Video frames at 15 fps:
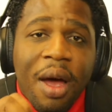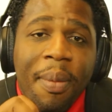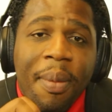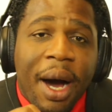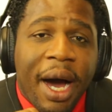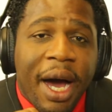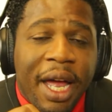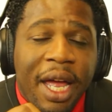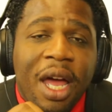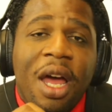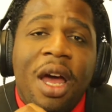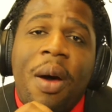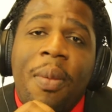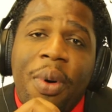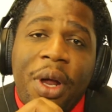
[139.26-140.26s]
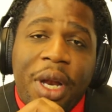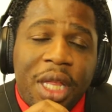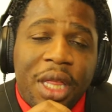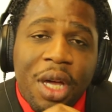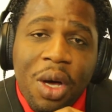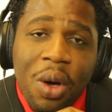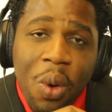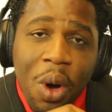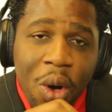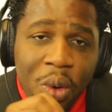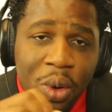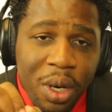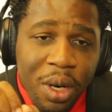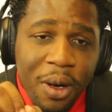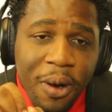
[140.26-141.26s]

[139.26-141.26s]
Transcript: by putting the quote,